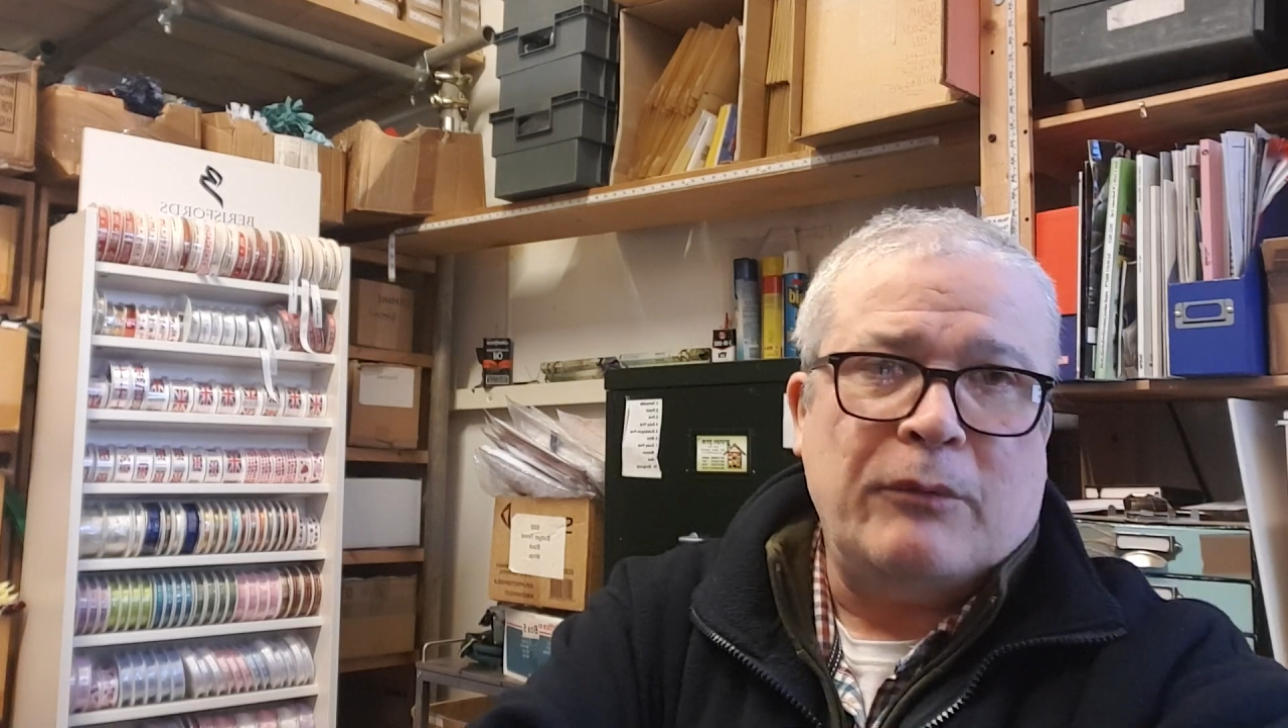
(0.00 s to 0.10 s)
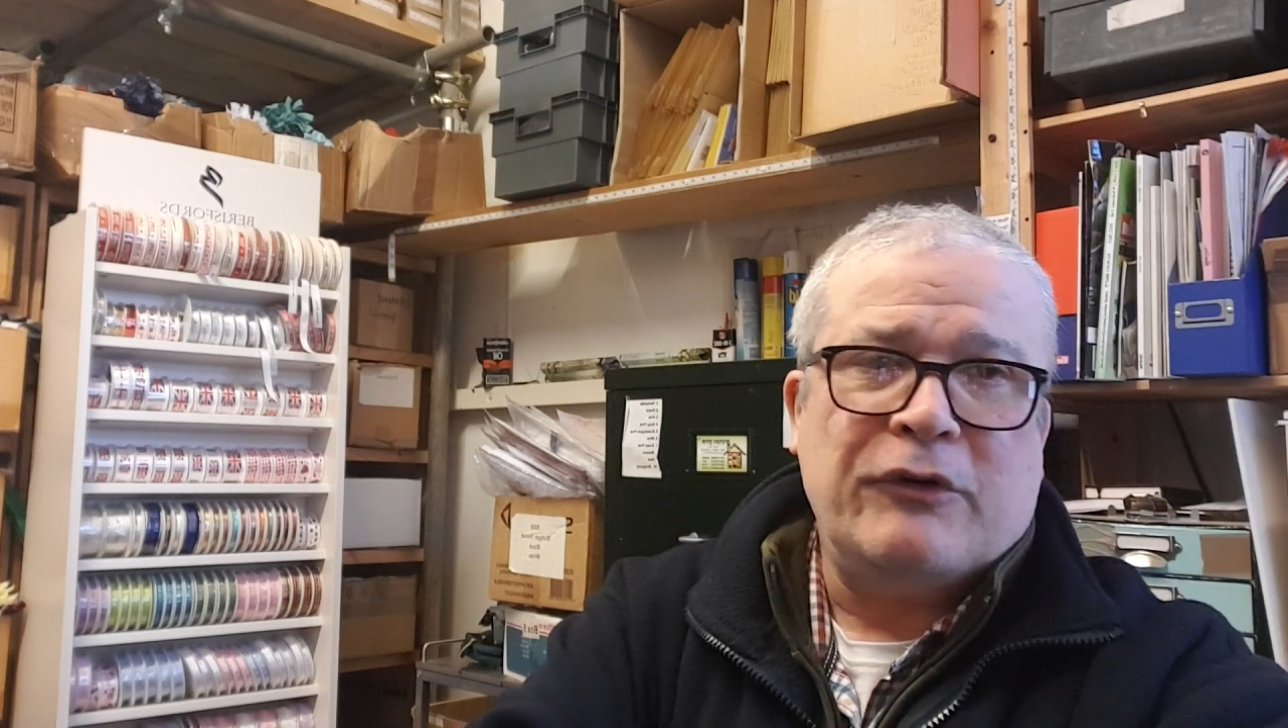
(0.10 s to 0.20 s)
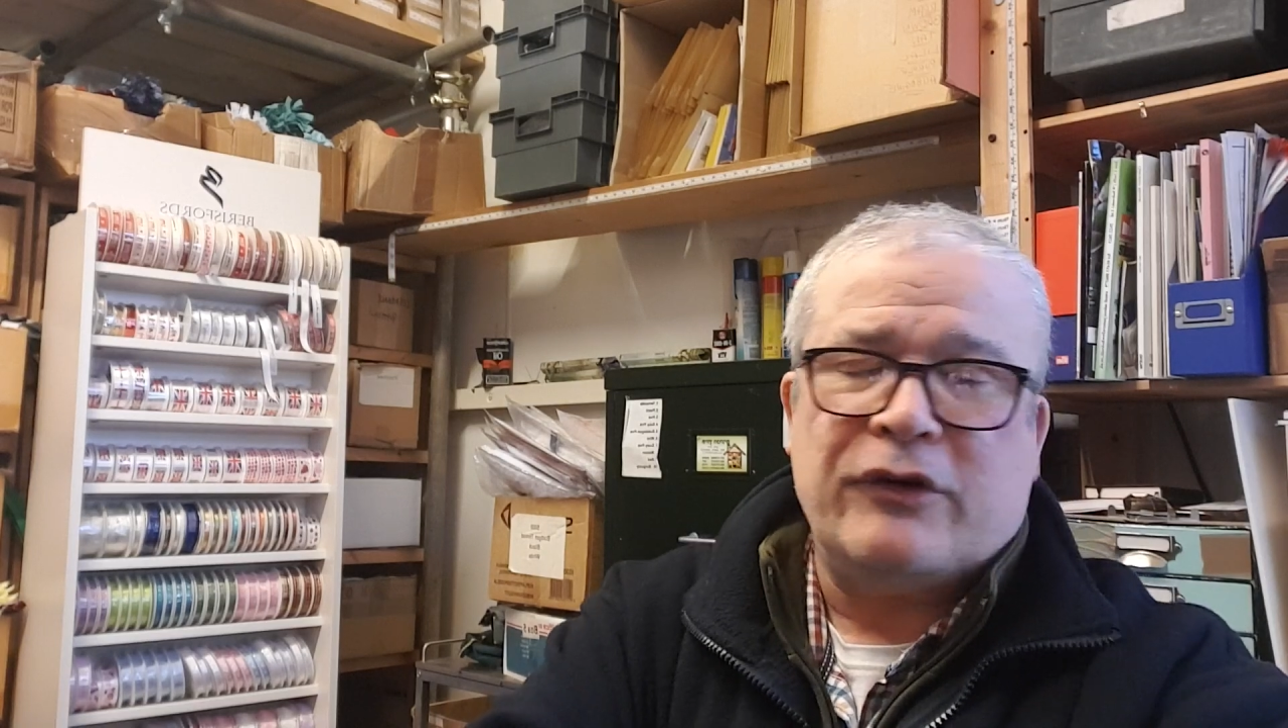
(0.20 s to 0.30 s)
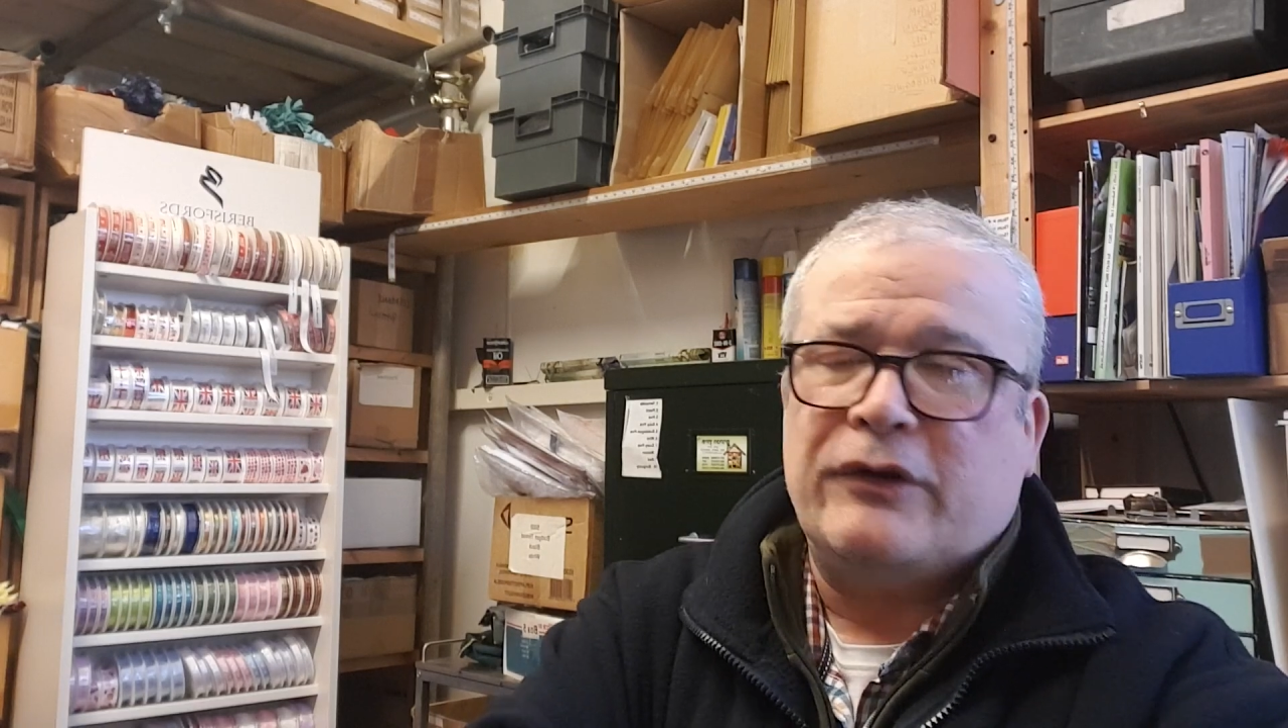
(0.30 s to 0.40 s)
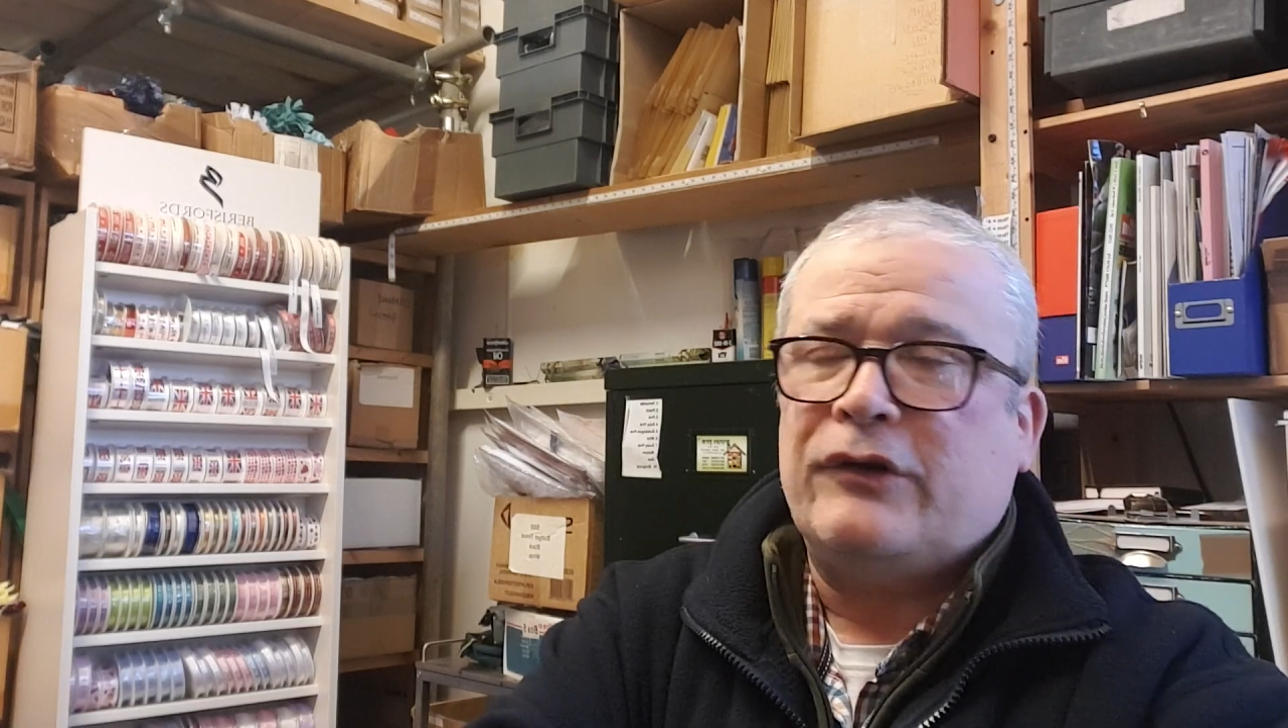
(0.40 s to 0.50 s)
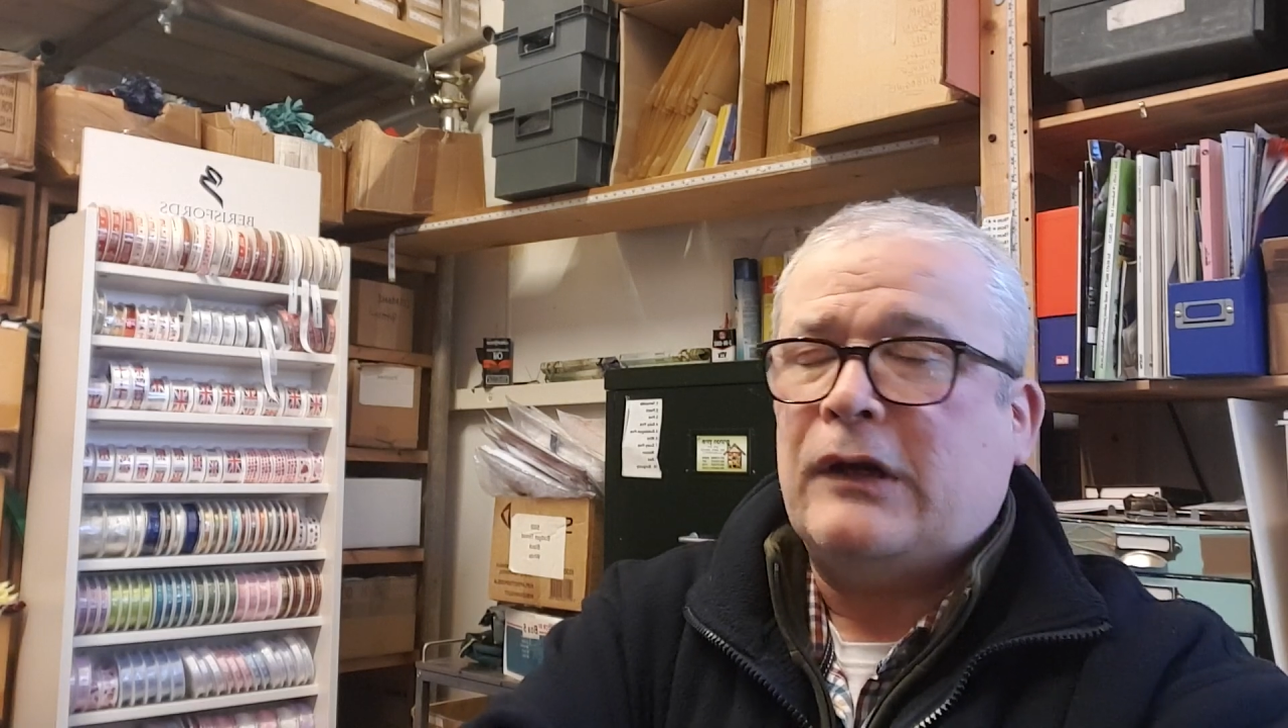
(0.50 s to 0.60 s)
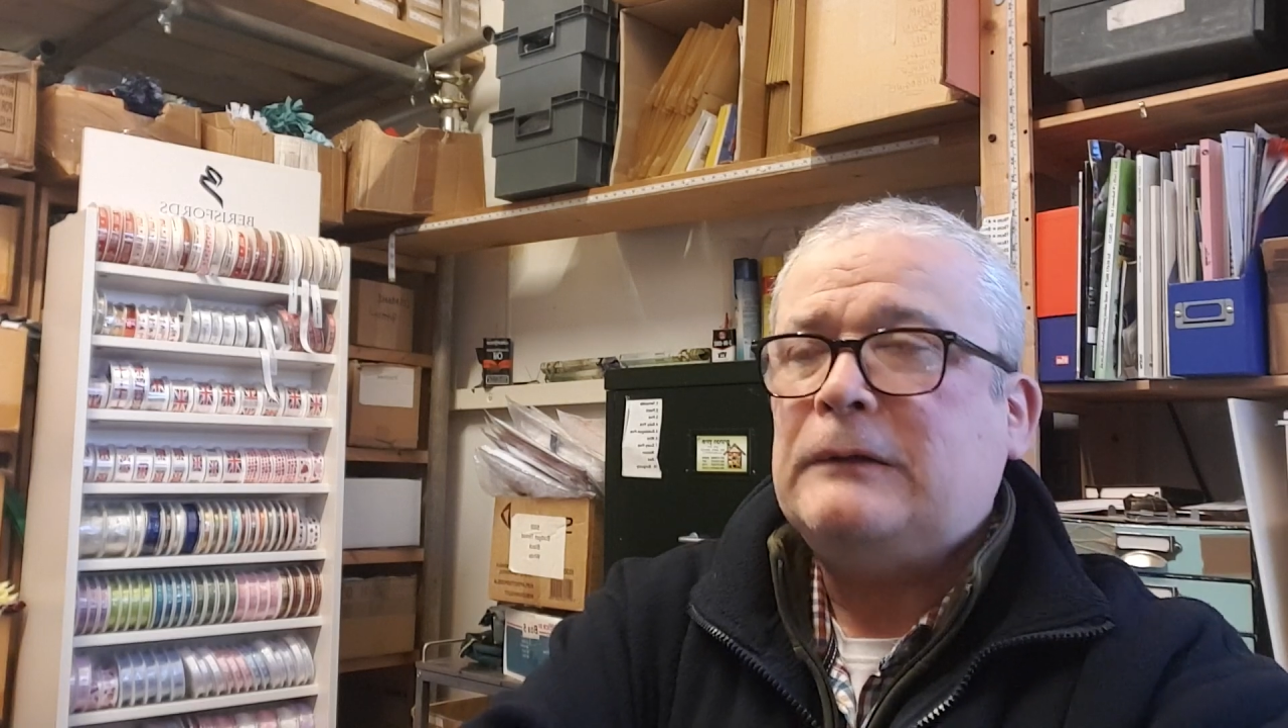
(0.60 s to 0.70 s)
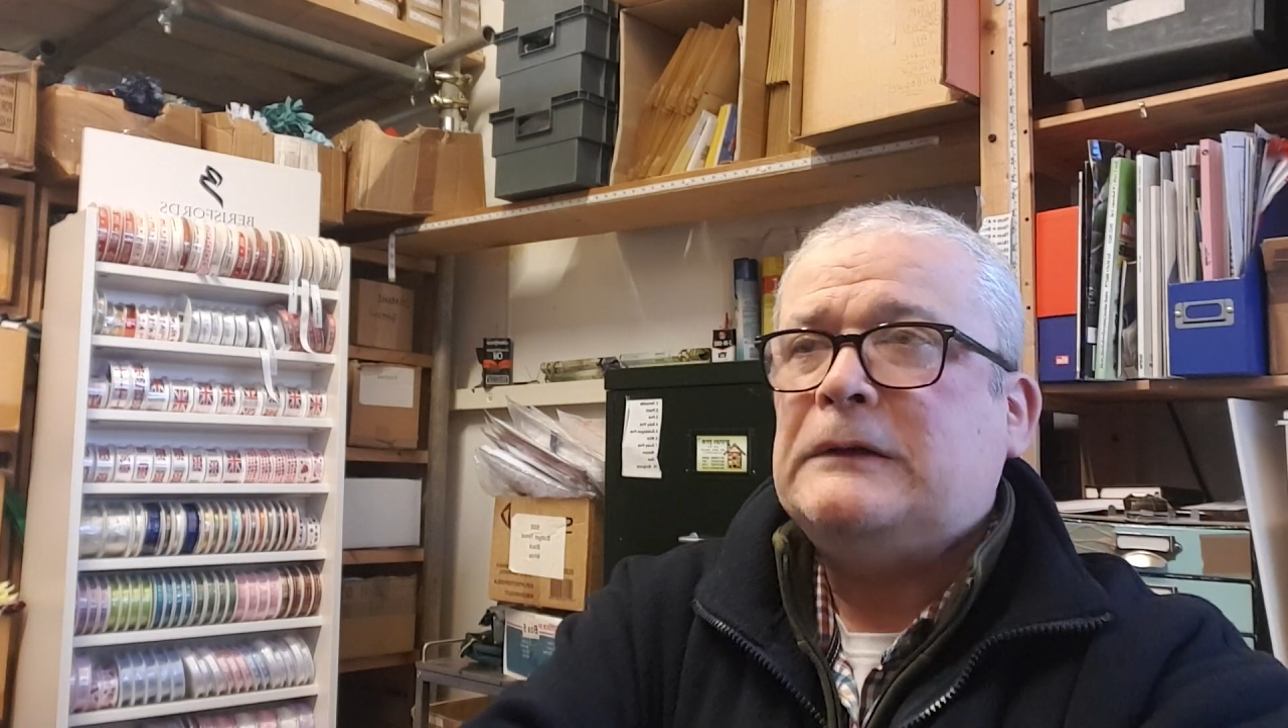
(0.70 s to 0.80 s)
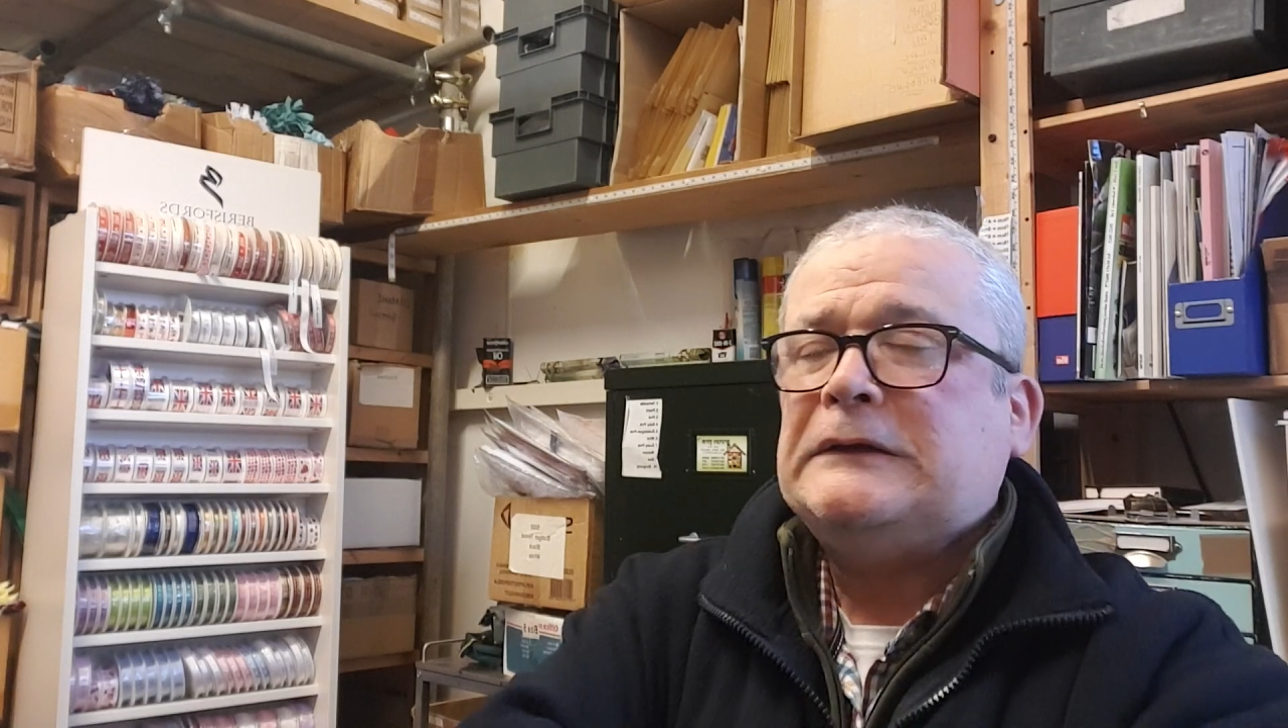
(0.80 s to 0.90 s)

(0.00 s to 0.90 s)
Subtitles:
machines, you know.